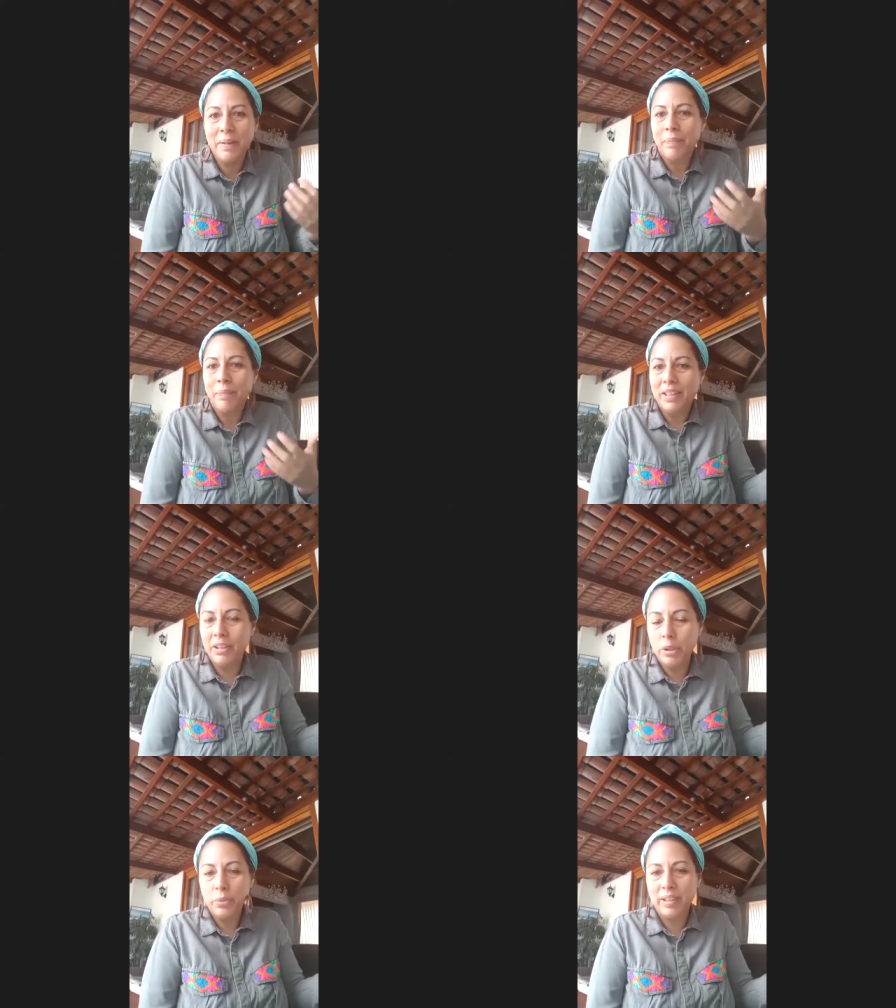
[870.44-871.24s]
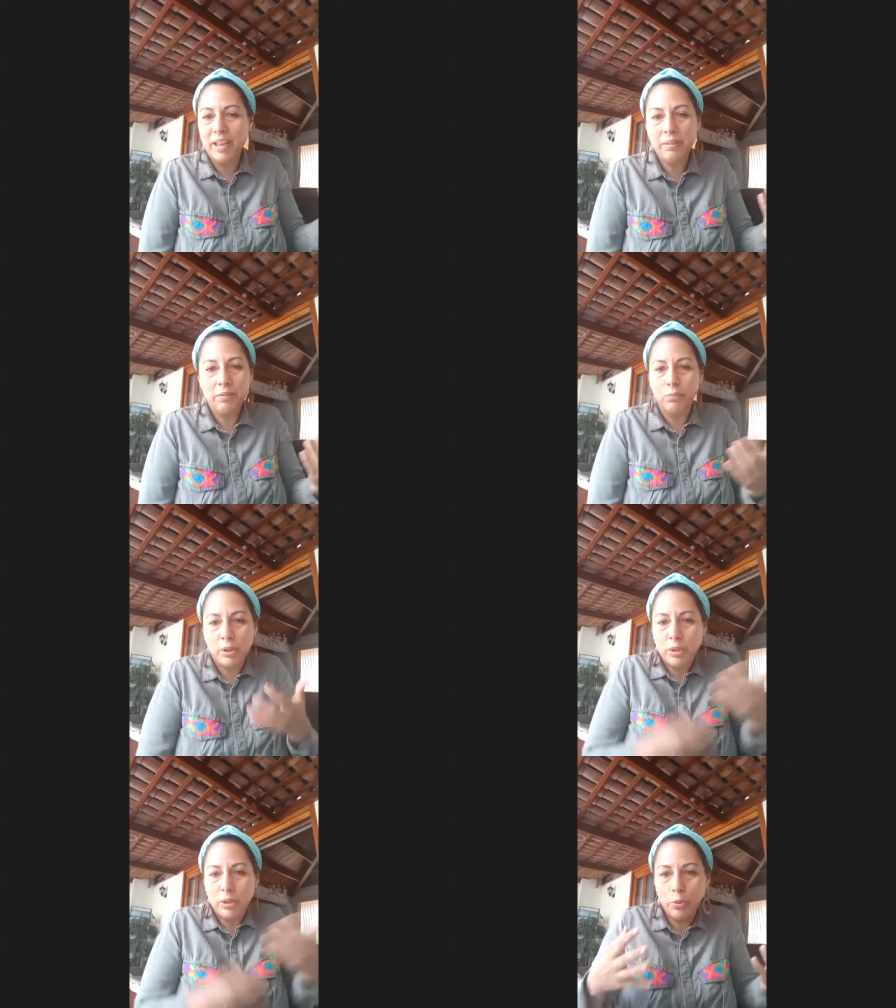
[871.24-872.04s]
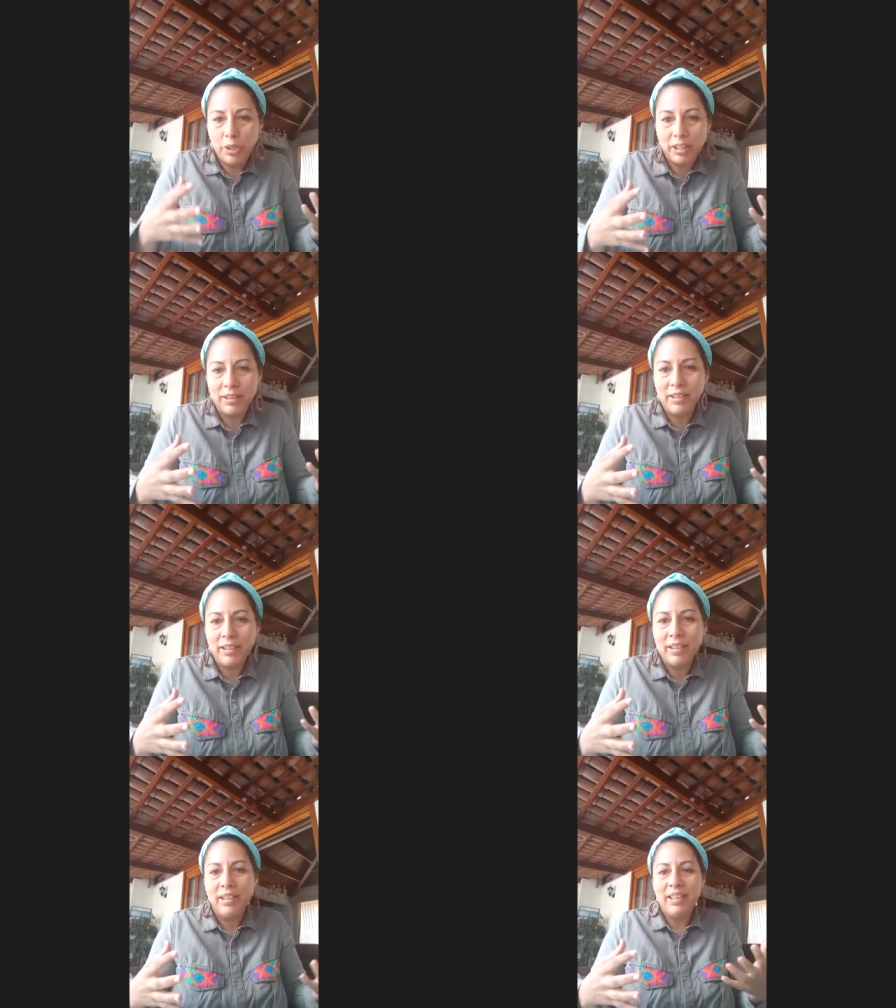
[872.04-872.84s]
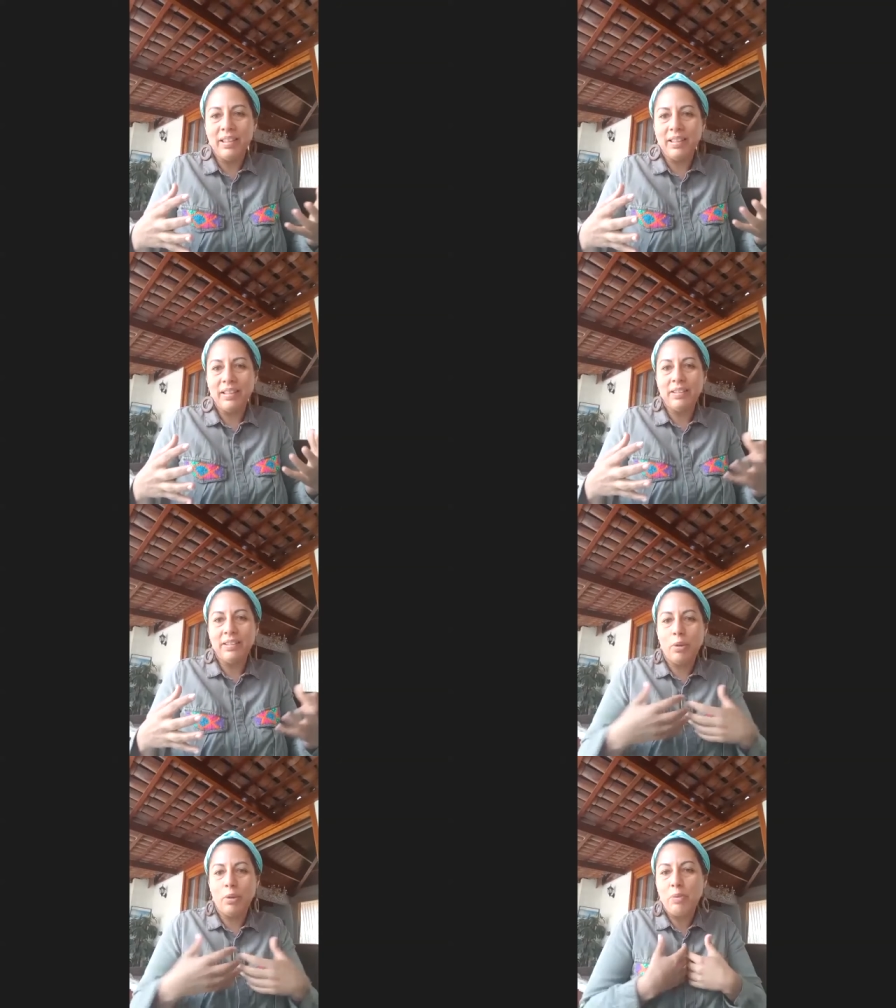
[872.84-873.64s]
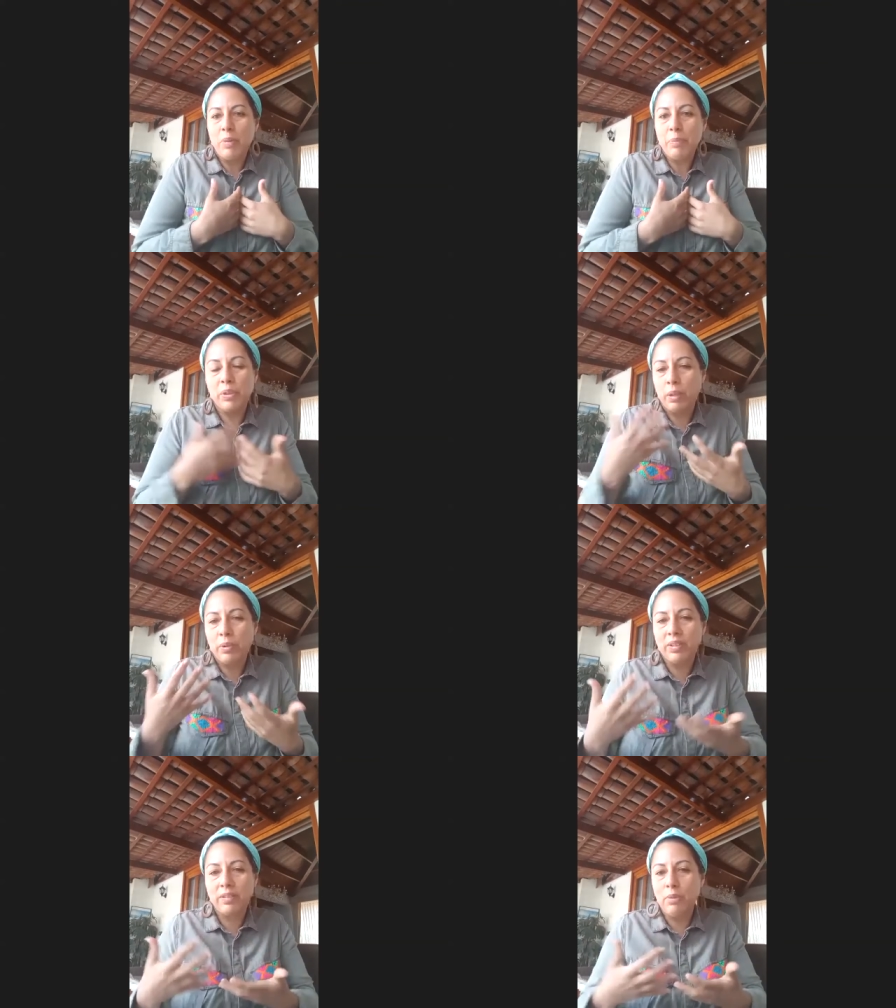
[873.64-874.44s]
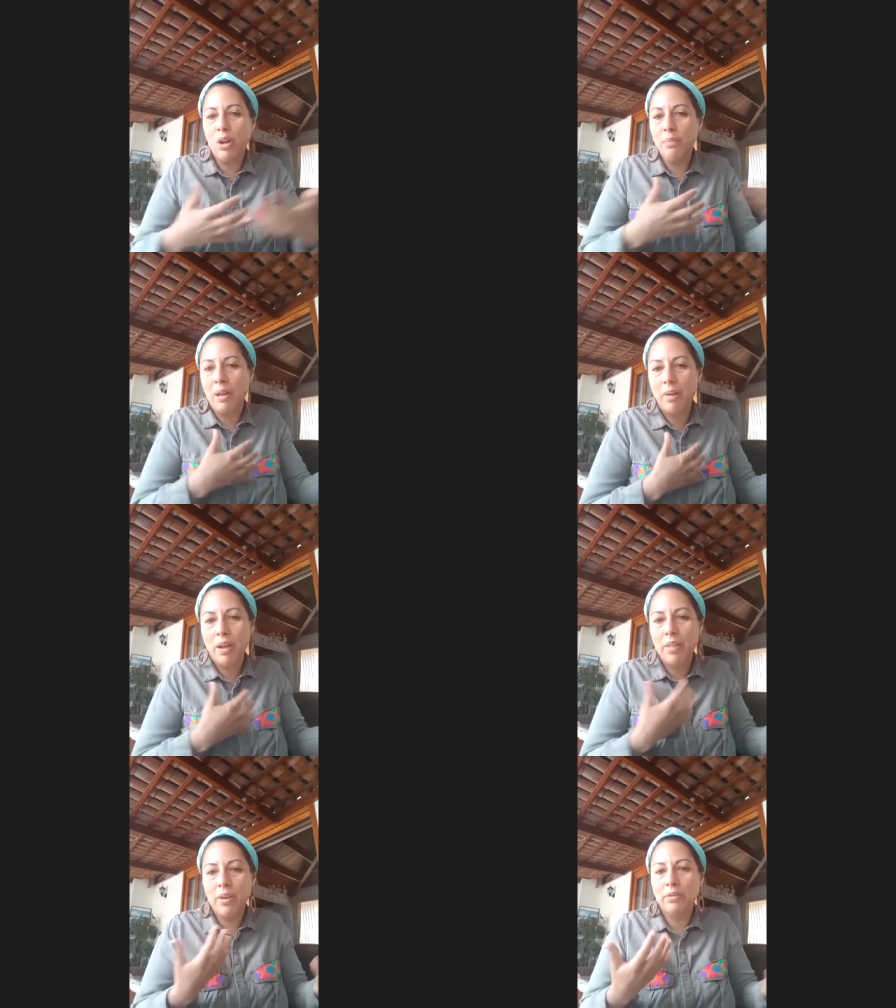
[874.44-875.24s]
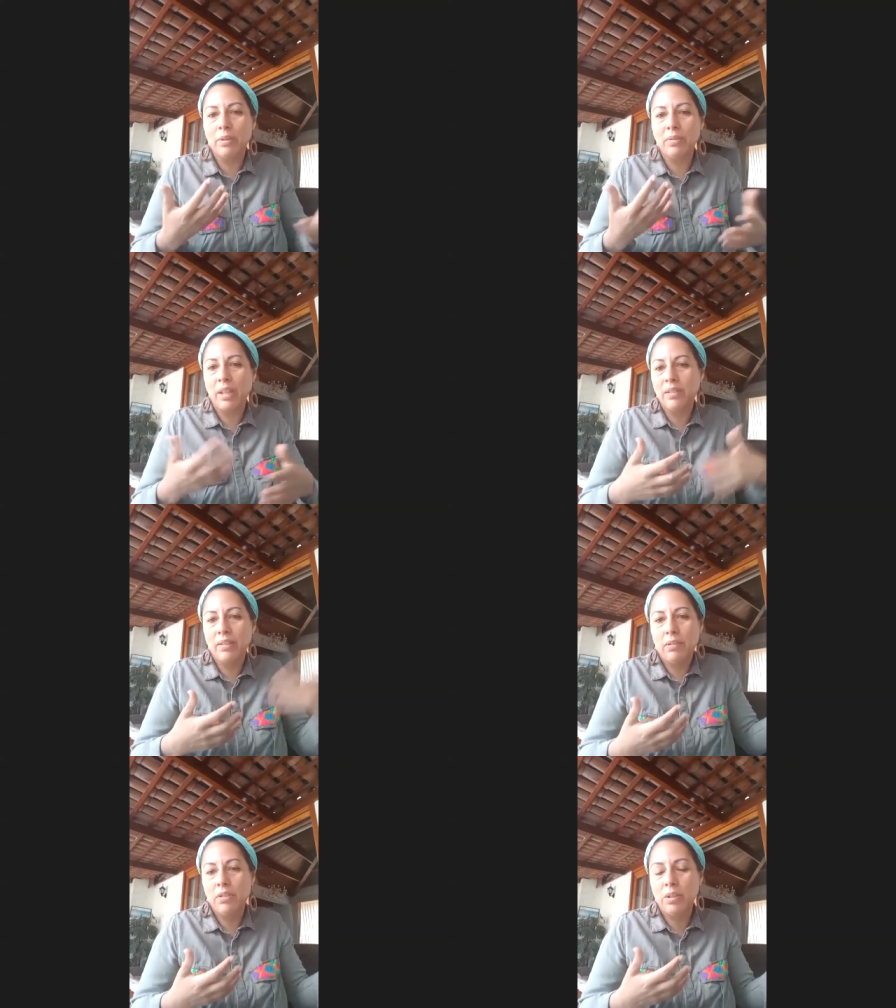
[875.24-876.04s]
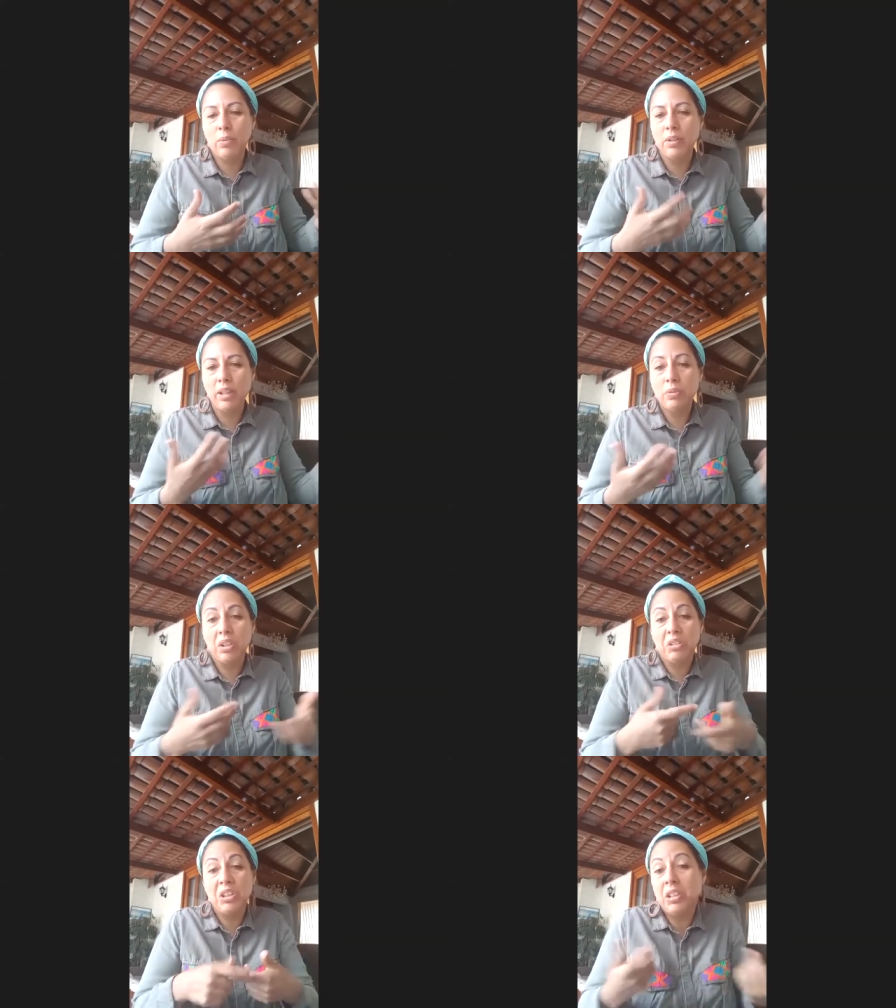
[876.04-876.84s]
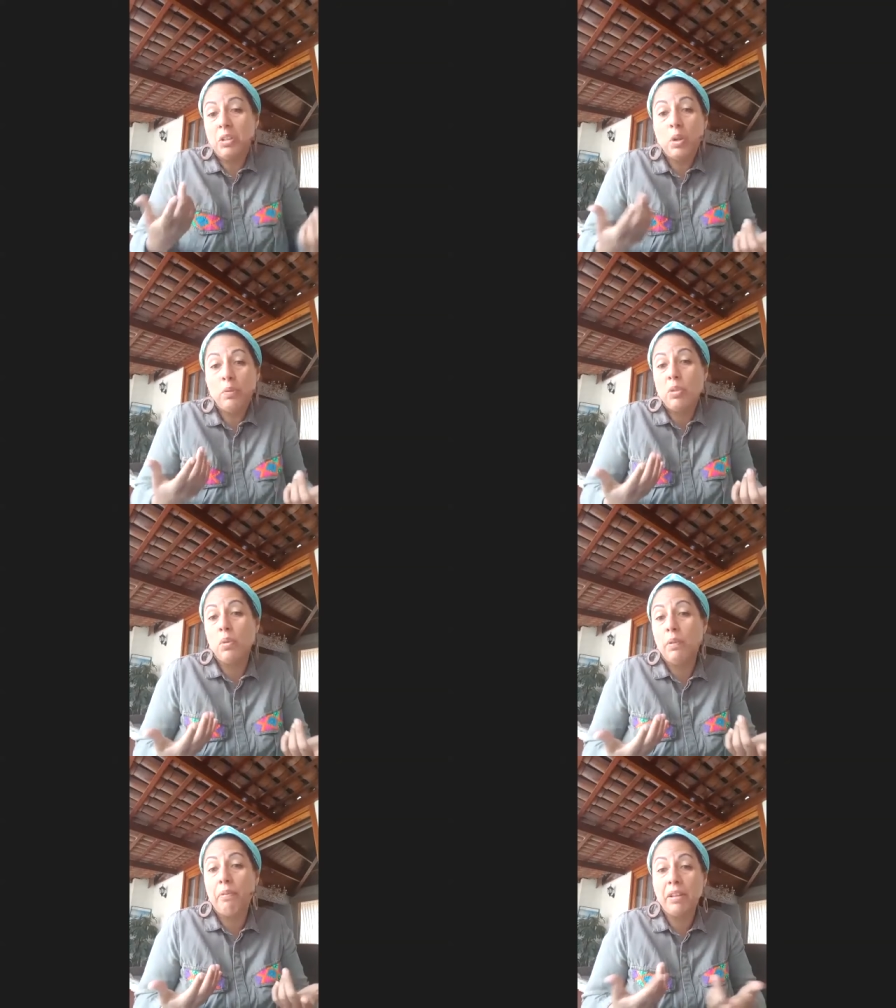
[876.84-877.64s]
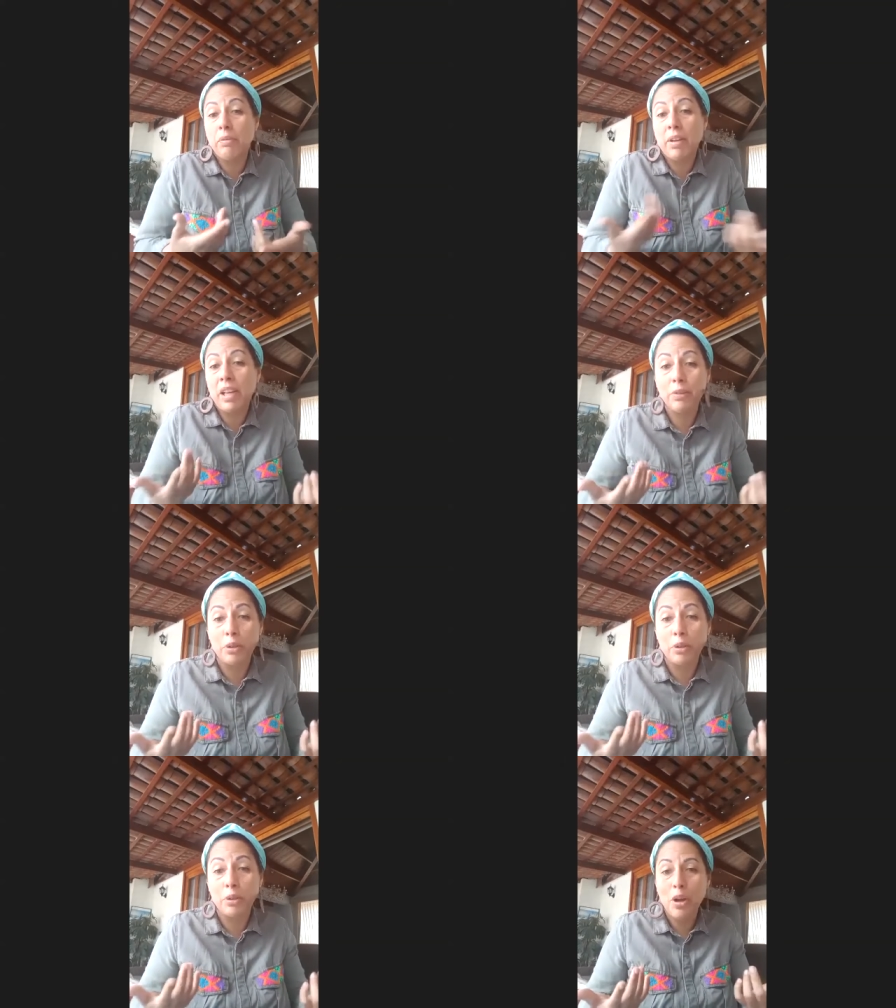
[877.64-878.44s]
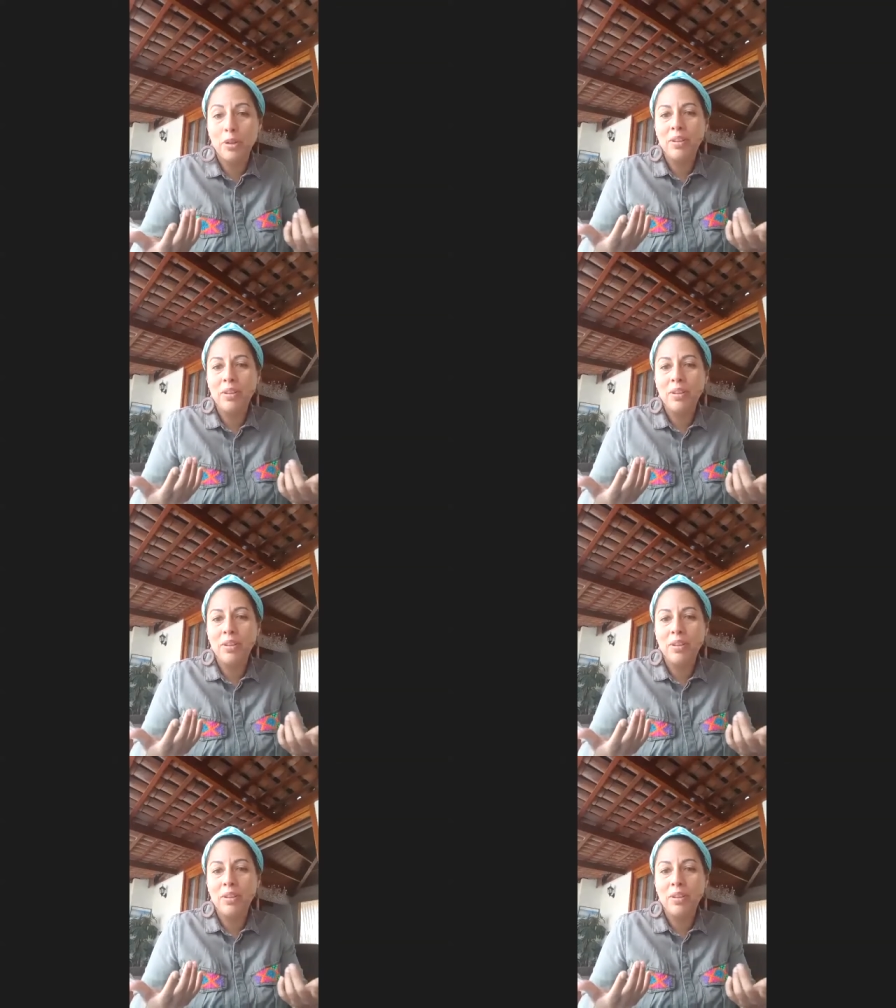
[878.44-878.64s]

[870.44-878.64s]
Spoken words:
In those times, we couldn't. And so I remember when I was small, my mother, sometimes she went out and she didn't know if she will find rice or not.